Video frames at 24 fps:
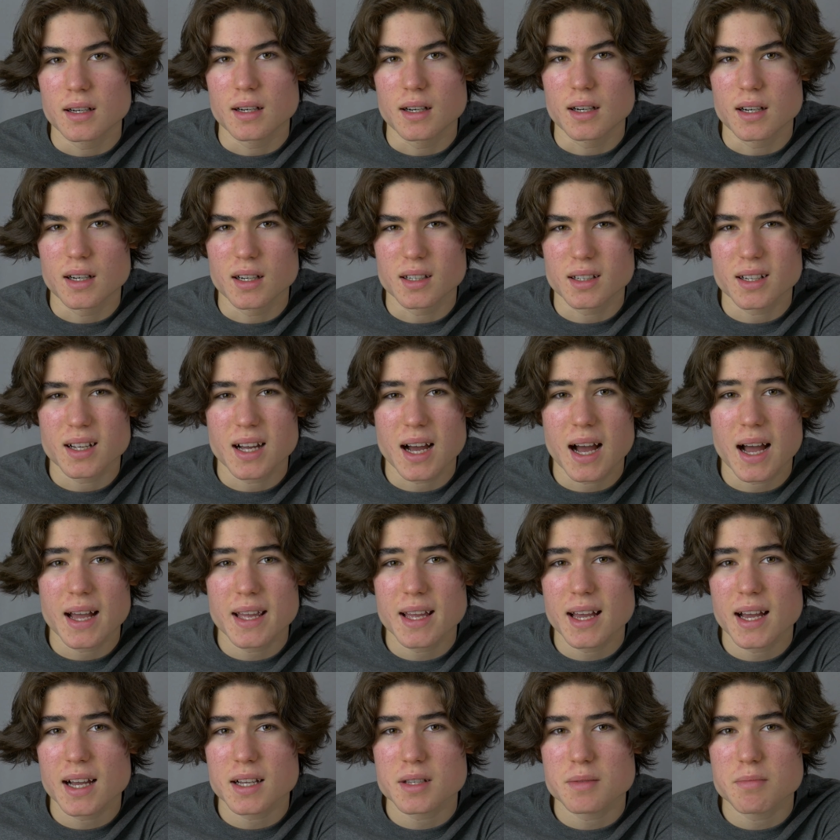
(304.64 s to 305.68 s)

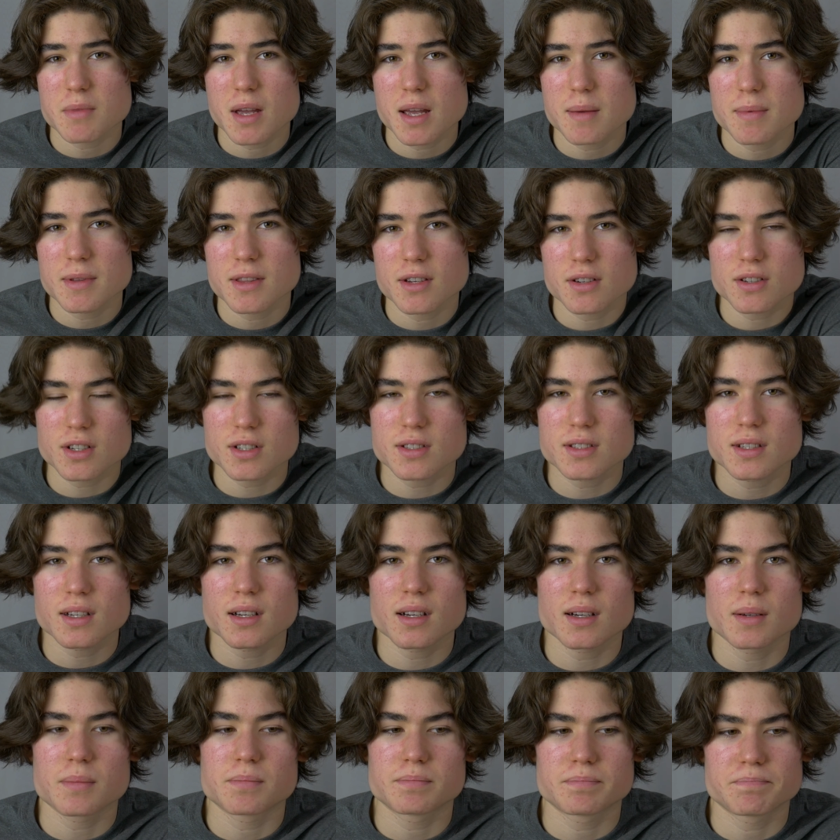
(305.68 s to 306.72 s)
kayaks maybe. They're just,
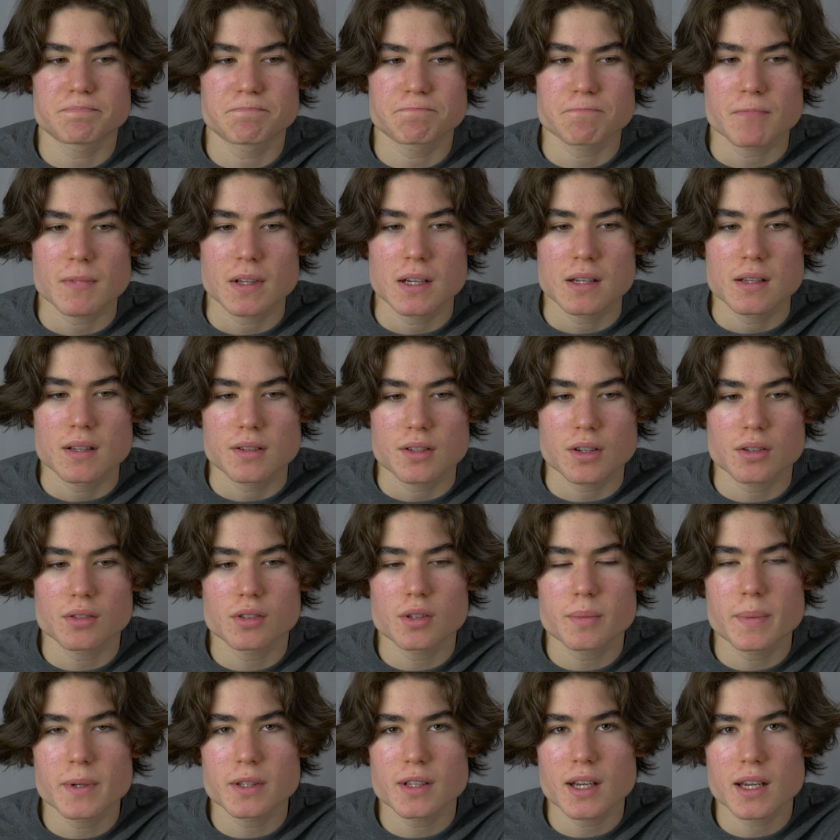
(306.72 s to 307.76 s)
They're a
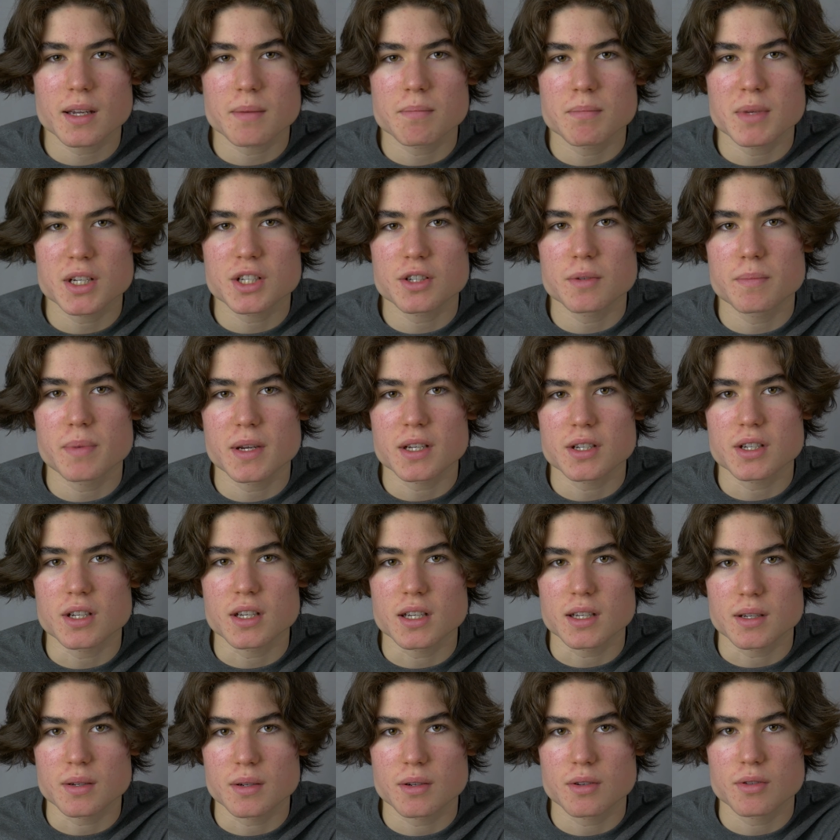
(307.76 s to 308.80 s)
little bit like
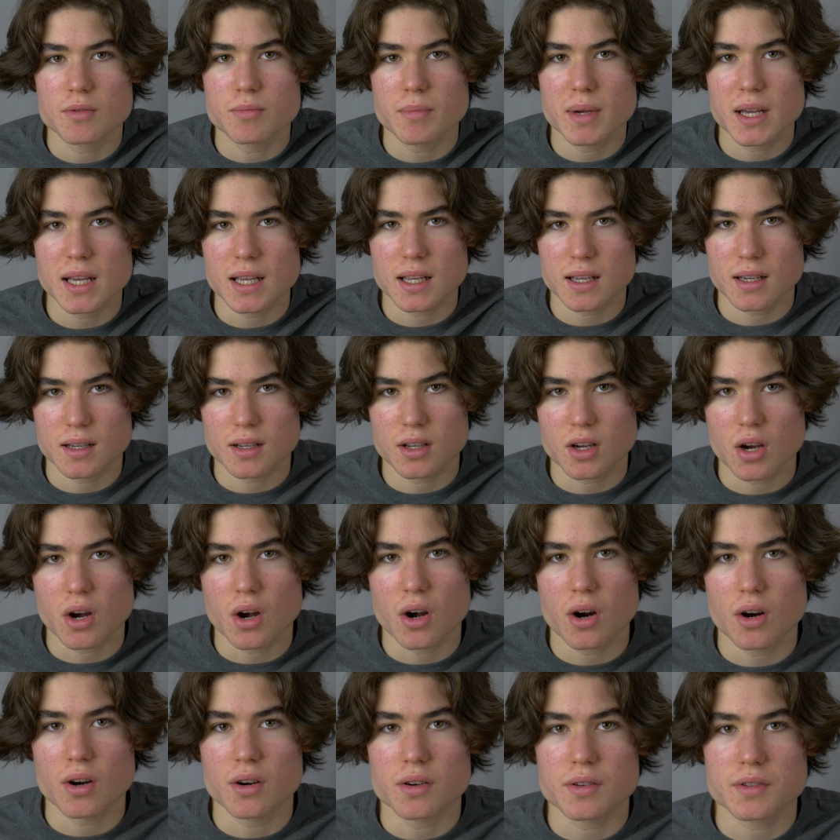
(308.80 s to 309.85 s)
Mitsubishi, who make
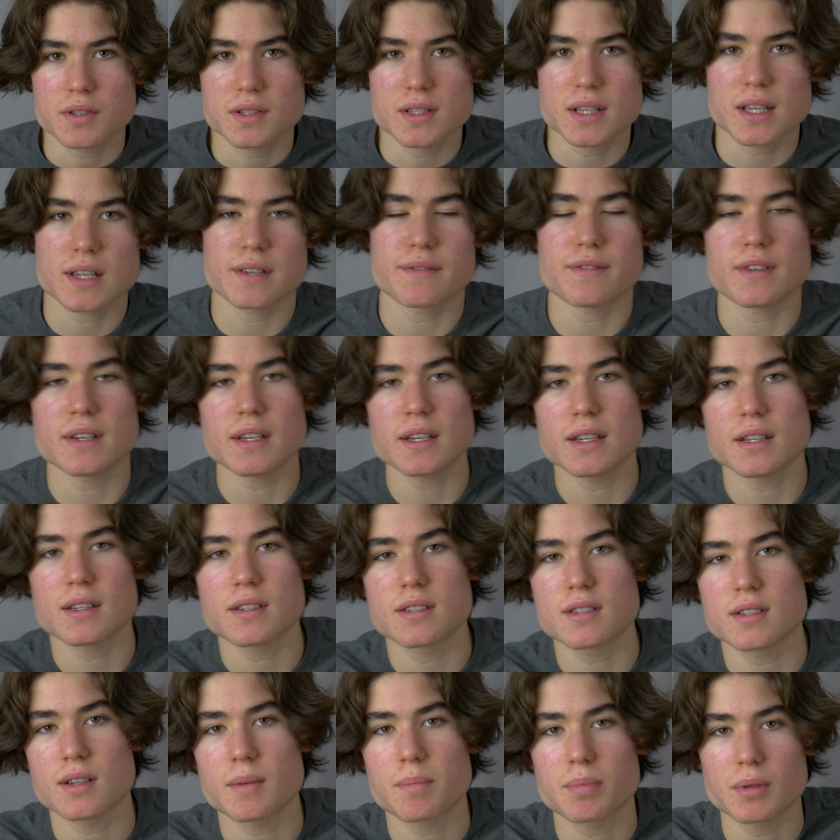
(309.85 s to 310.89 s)
cars,
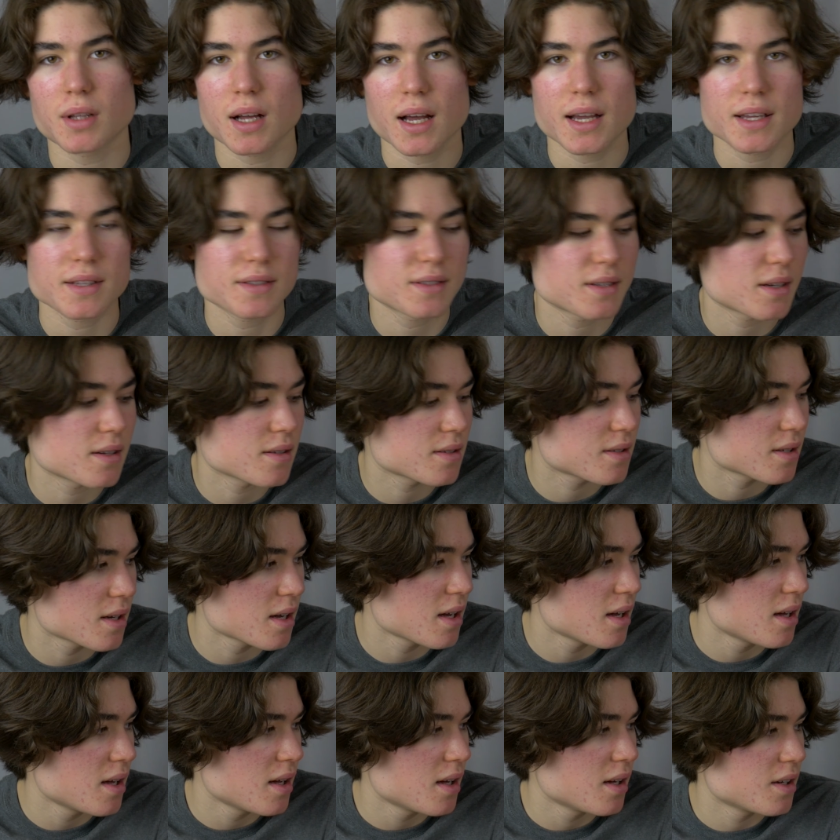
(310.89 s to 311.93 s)
TVs, appliances.
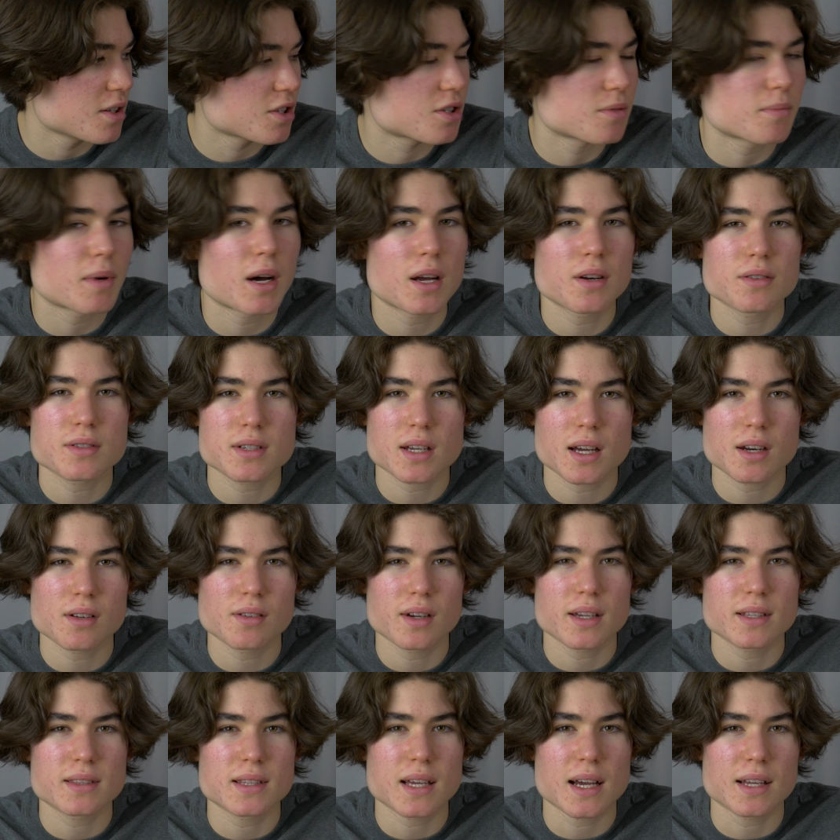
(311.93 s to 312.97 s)
Shimano's kind of
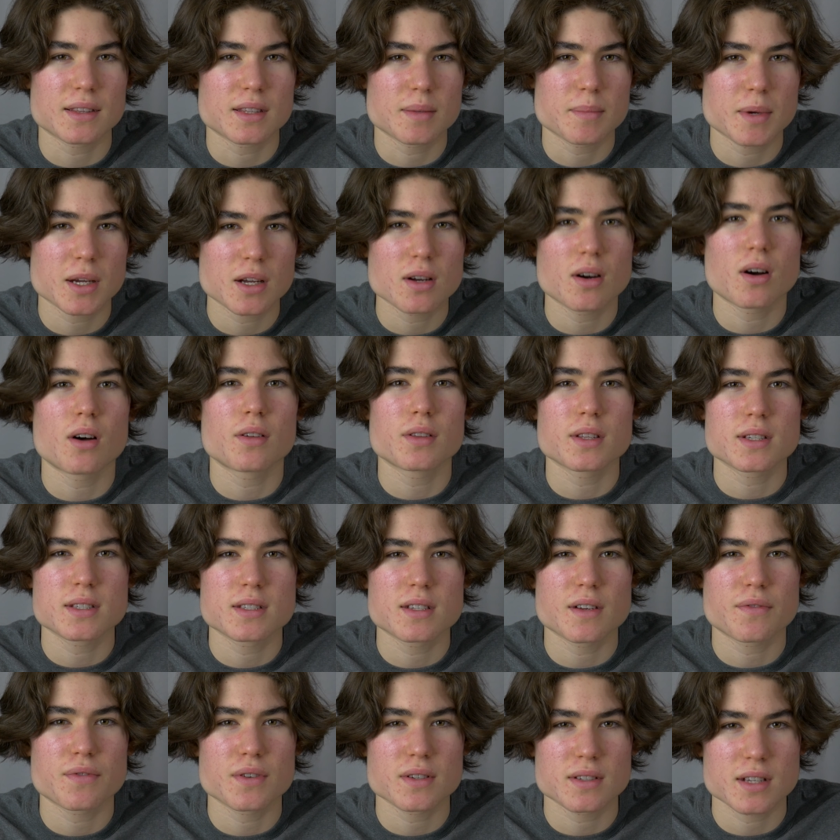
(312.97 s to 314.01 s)
like that. They make all these
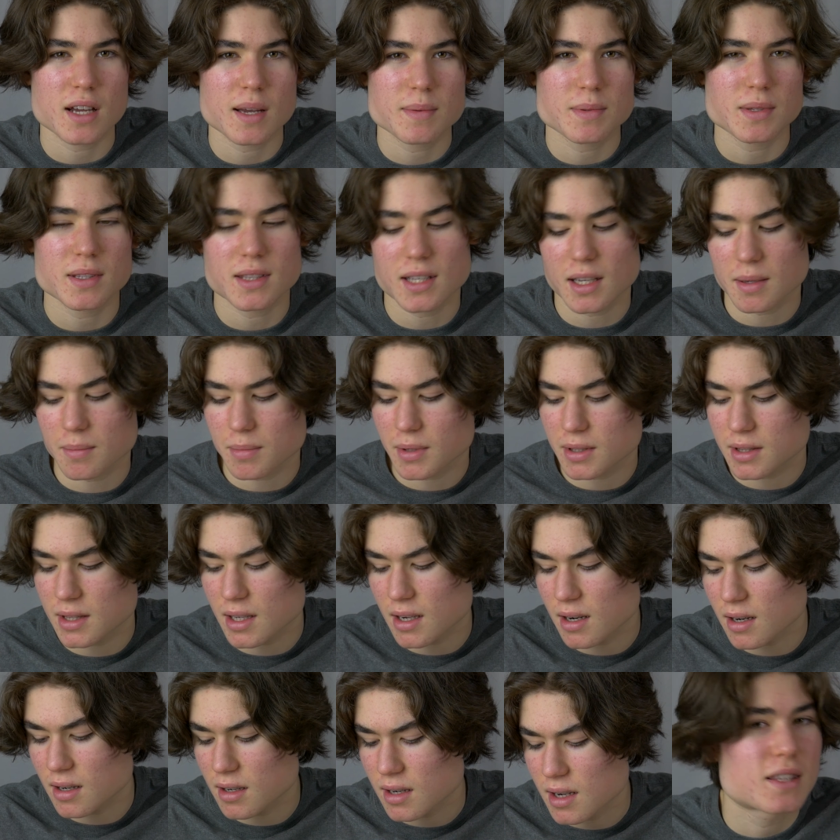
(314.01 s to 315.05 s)
different types of things, but
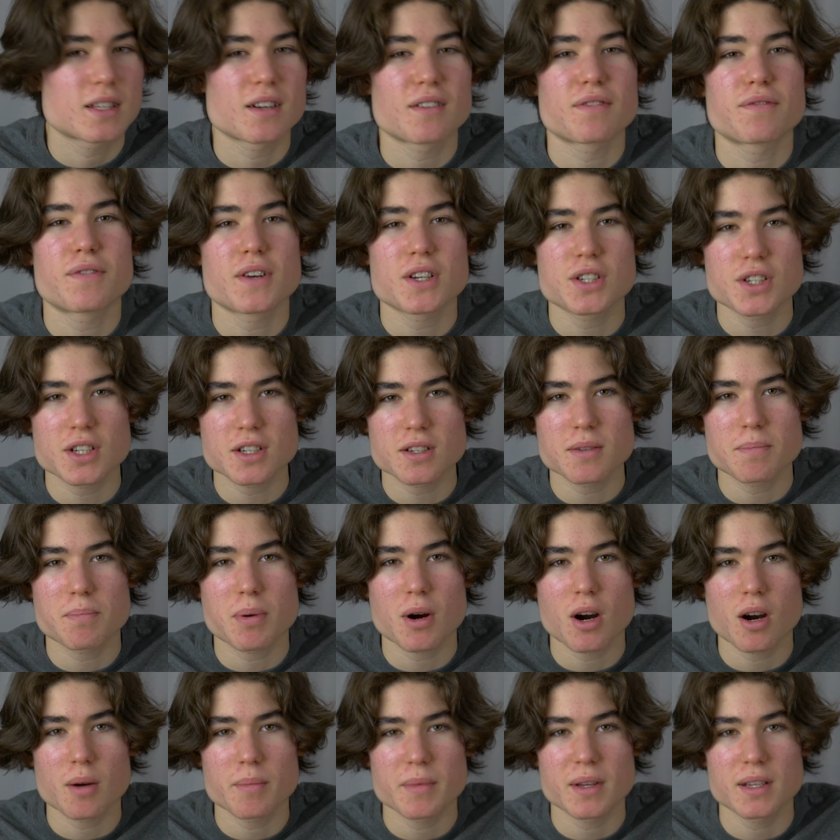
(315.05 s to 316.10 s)
their fishing
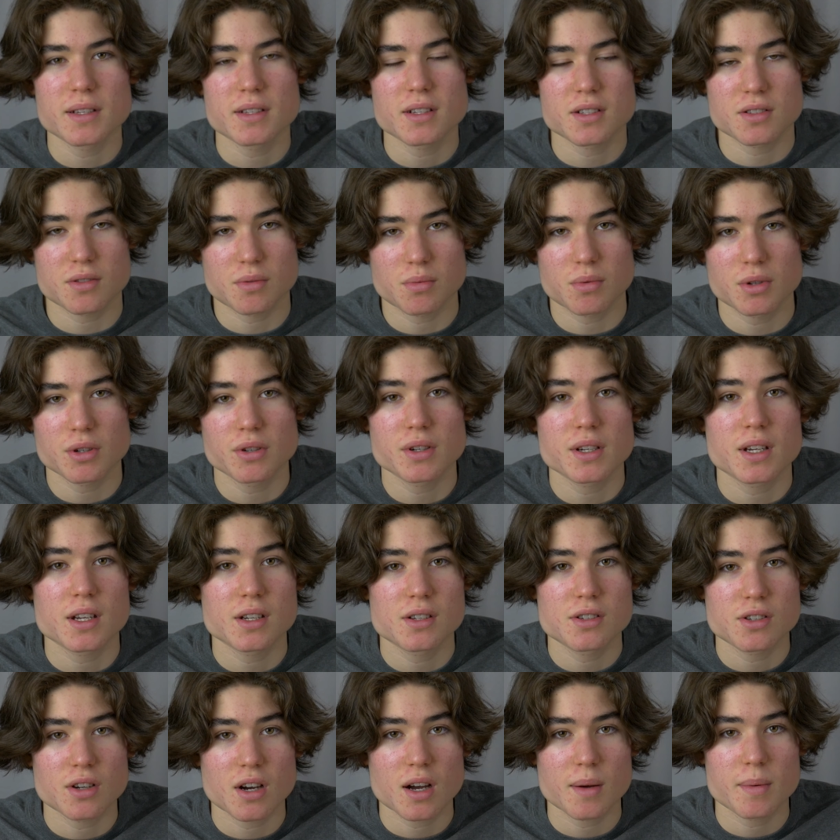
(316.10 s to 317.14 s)
department does a really
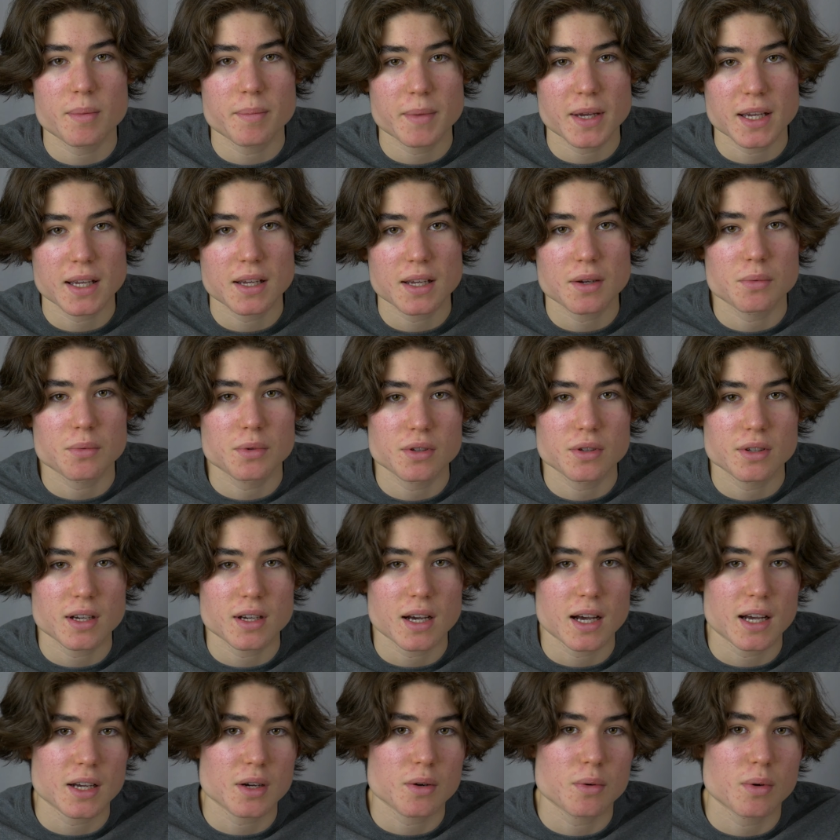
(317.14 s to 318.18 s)
good job at making really
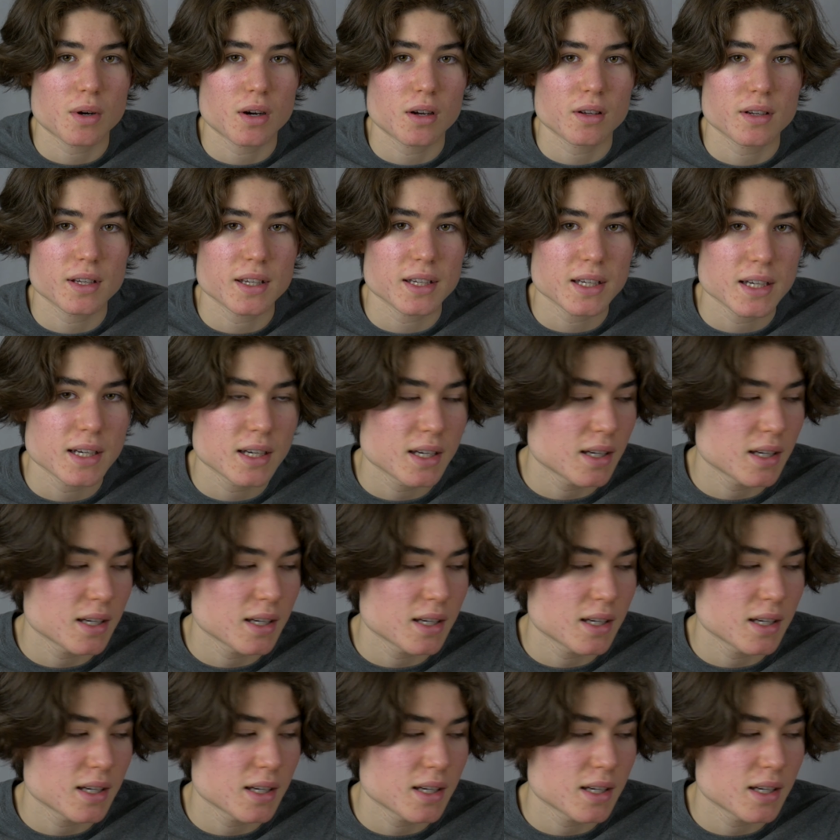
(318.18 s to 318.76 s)
high quality